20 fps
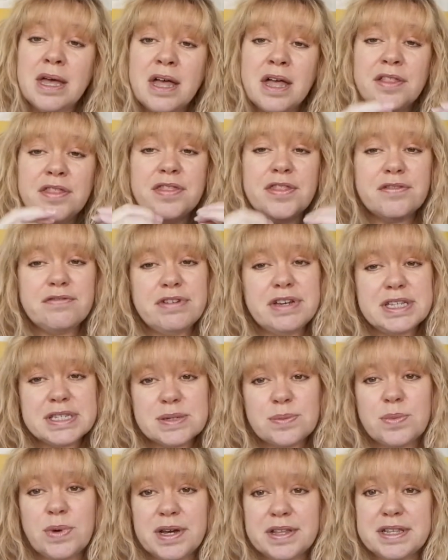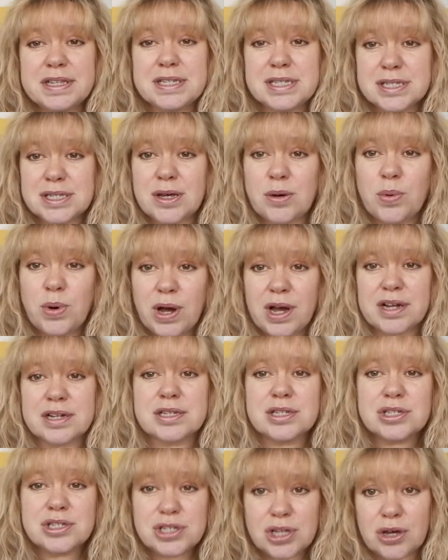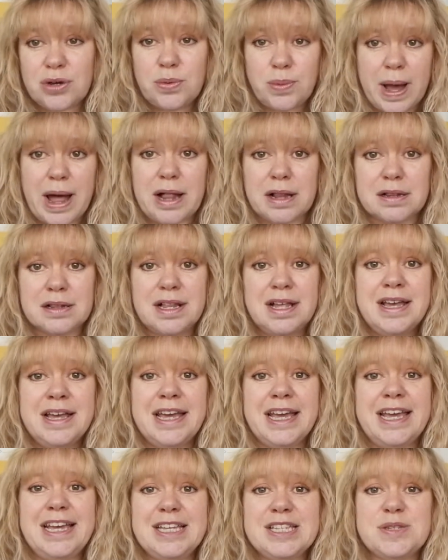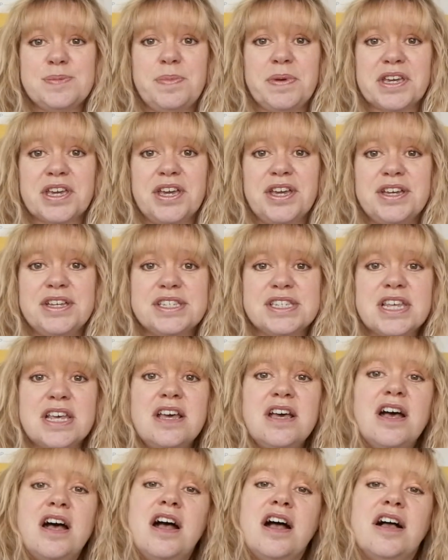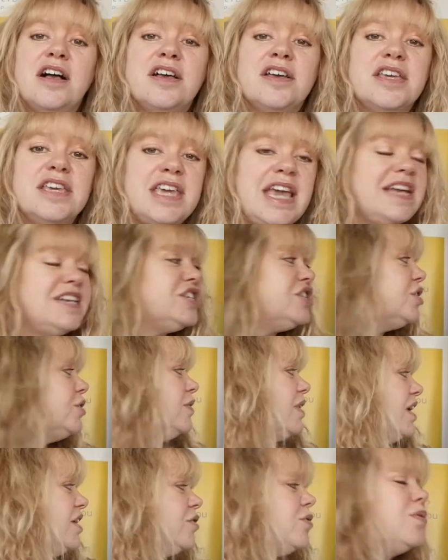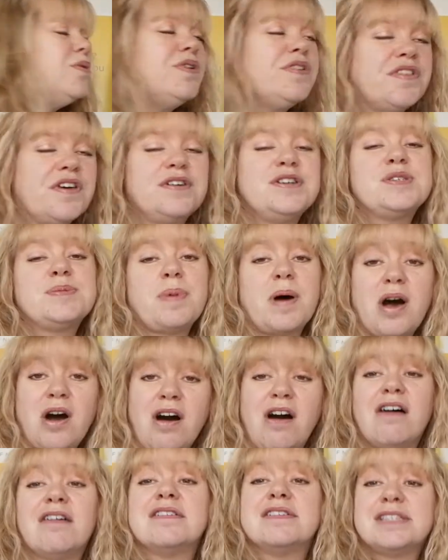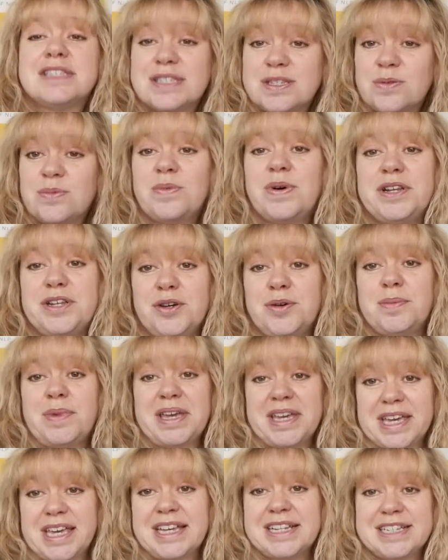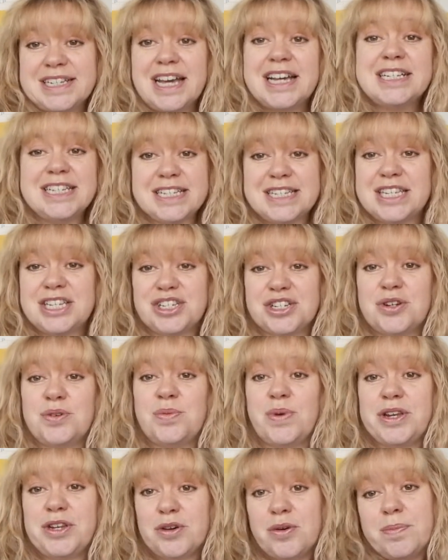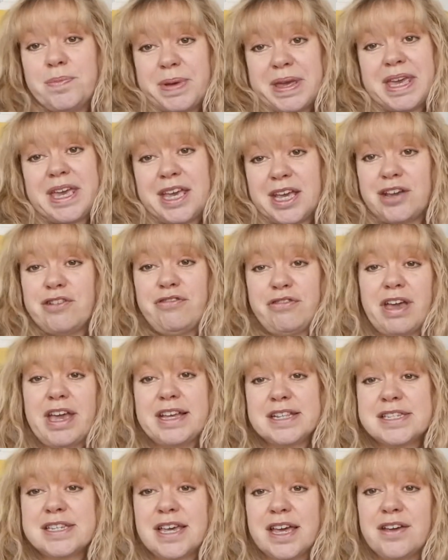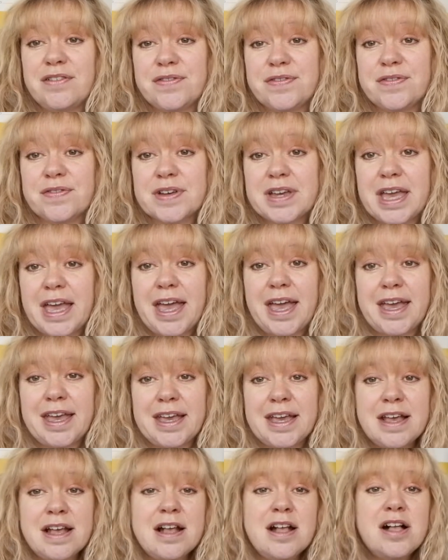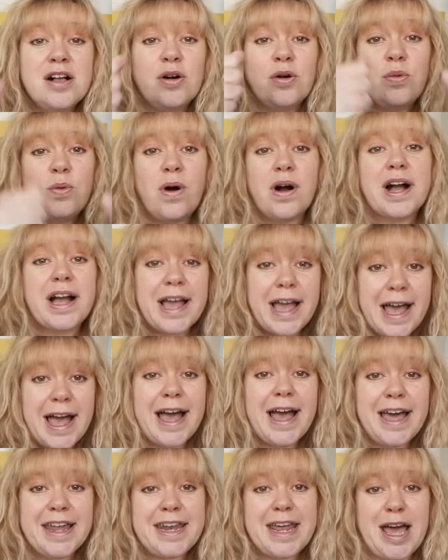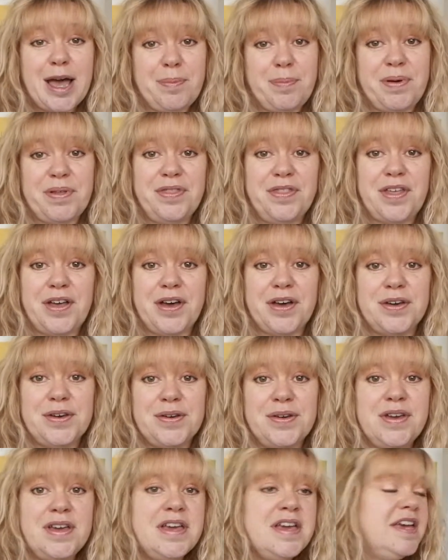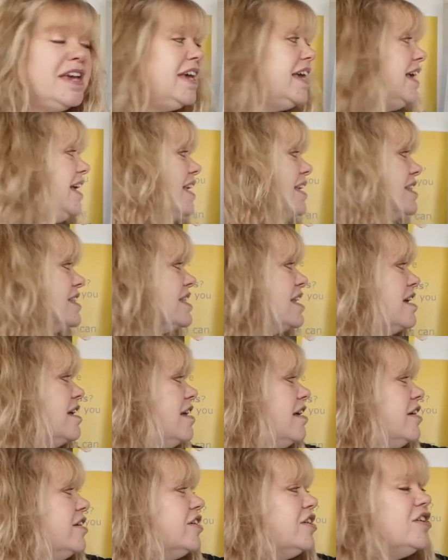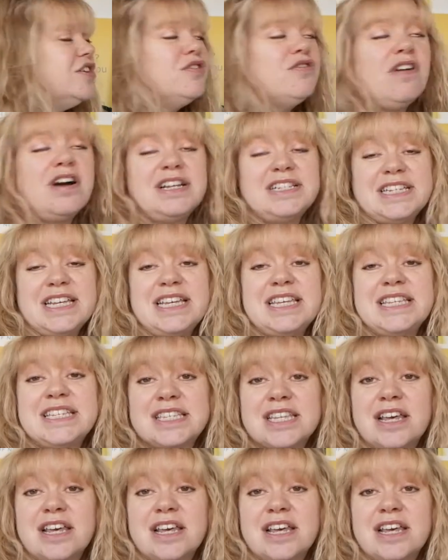And the reason why this works so well is because, yes, you need all of those parts when you're making a decision, when you're being creative, okay? What can happen though is your ideas